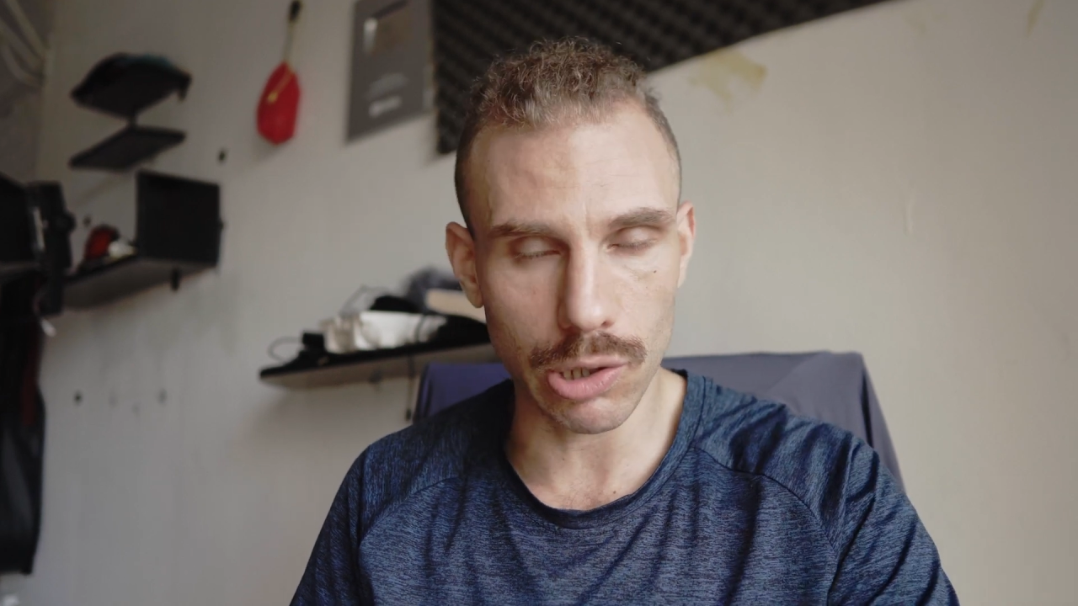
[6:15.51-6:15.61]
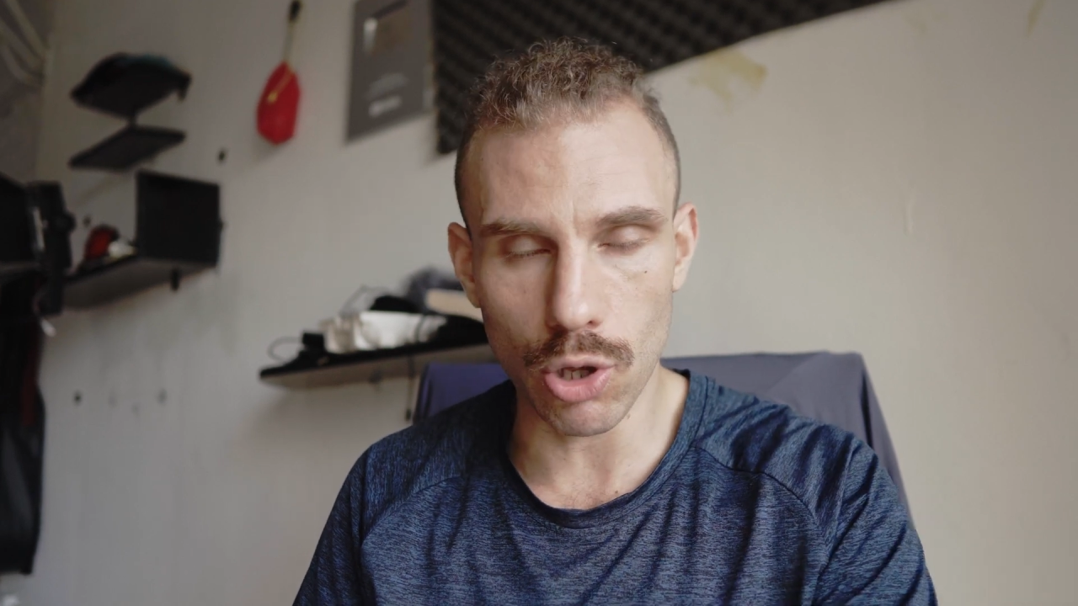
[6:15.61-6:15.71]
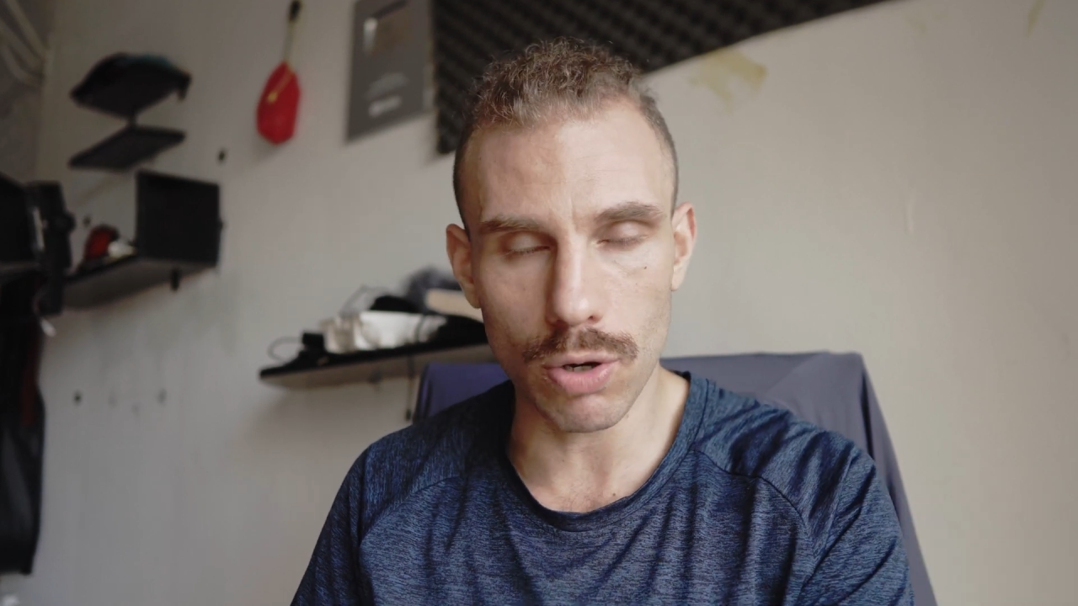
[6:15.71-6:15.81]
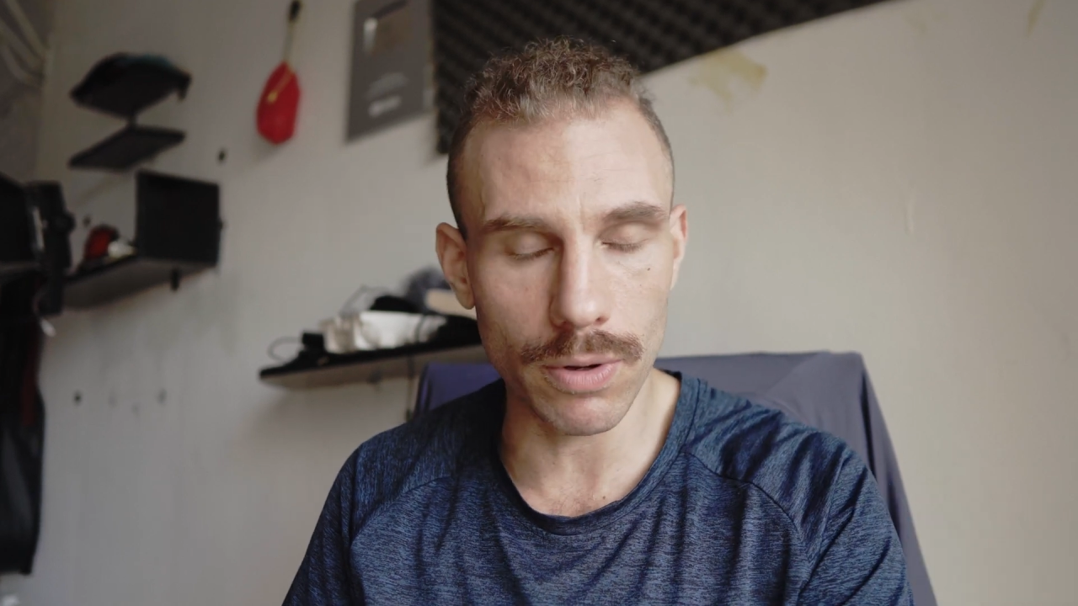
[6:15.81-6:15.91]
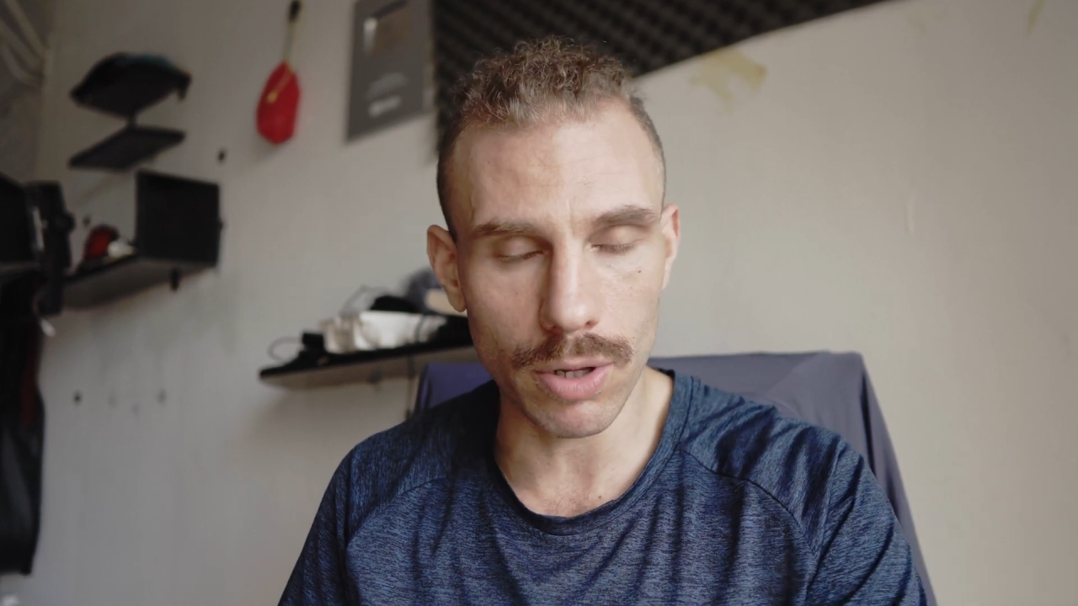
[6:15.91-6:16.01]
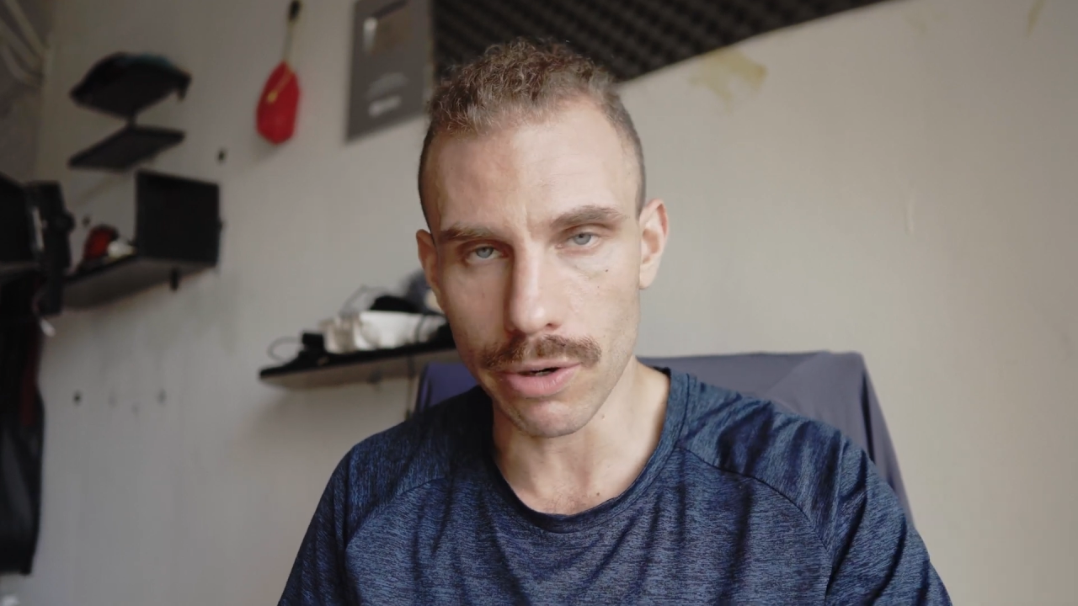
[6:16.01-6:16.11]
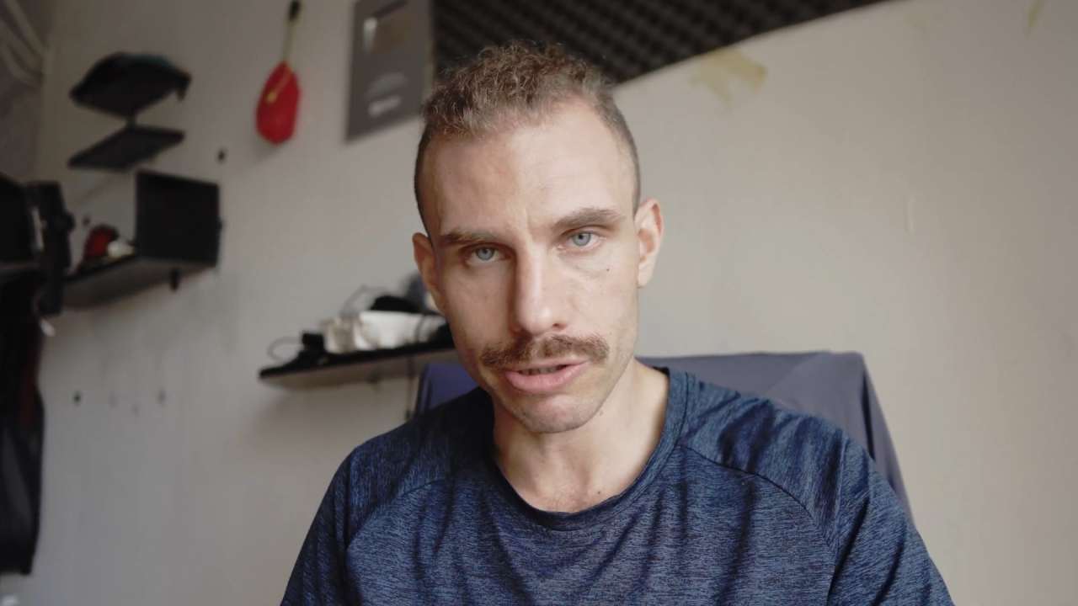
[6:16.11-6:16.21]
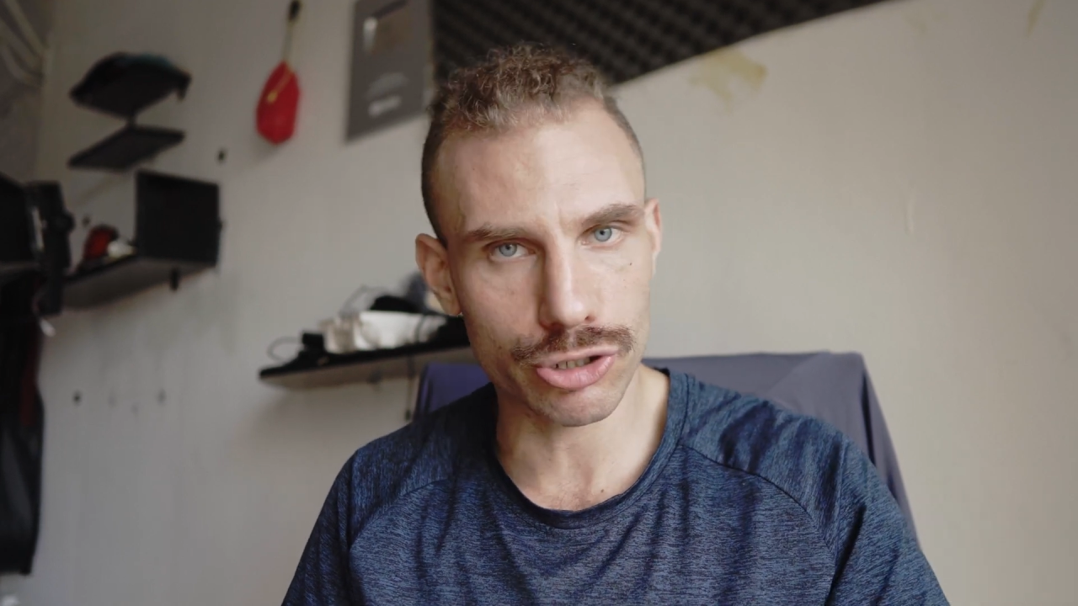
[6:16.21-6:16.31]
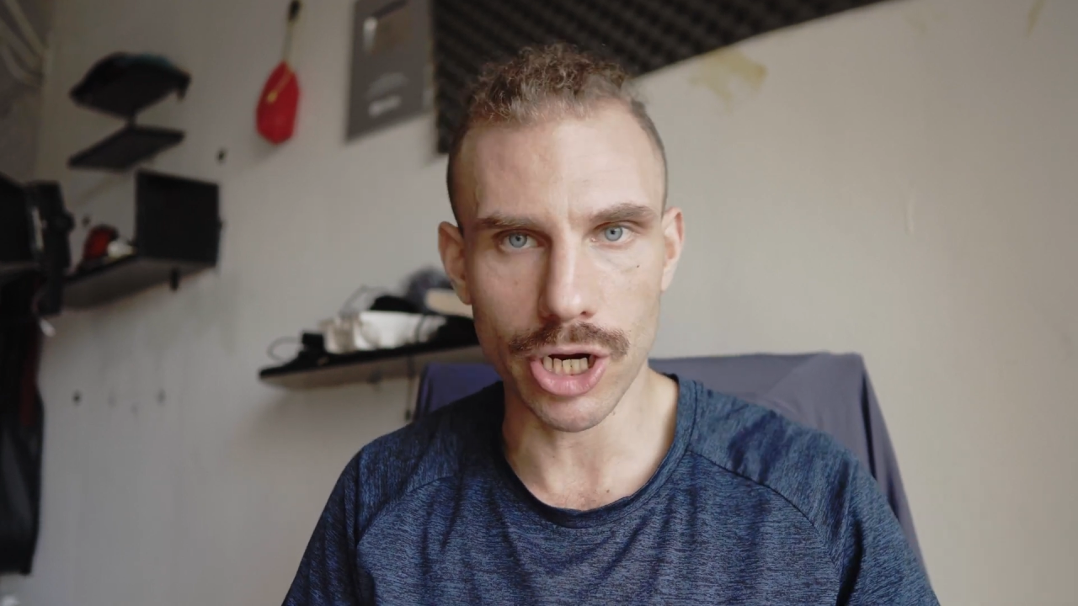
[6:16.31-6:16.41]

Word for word: global or